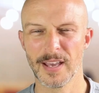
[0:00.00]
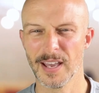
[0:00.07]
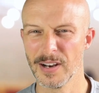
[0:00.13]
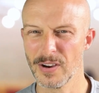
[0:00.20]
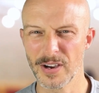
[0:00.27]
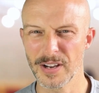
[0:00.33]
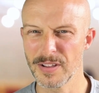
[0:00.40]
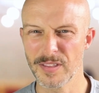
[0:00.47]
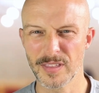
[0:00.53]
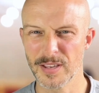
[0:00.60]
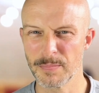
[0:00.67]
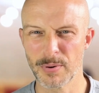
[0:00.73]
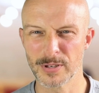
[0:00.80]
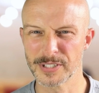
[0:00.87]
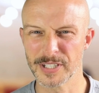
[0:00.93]
And I don't
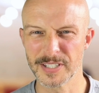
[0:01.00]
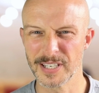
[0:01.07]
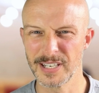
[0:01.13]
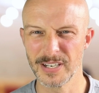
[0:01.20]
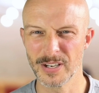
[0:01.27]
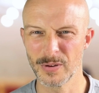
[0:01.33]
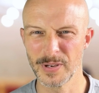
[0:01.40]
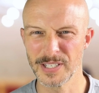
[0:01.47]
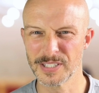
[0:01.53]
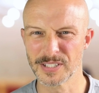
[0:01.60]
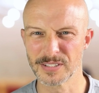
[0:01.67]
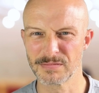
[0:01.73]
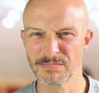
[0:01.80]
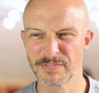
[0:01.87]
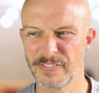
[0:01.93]
think Pochettino
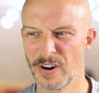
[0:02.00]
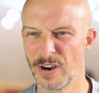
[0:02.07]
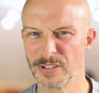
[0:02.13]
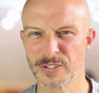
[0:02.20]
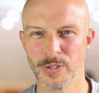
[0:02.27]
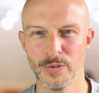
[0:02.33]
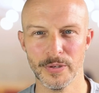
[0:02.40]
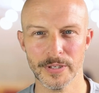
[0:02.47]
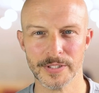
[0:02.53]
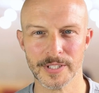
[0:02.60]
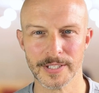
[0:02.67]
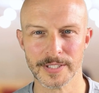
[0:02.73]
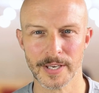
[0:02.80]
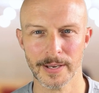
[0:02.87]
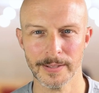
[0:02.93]
is far too good to turn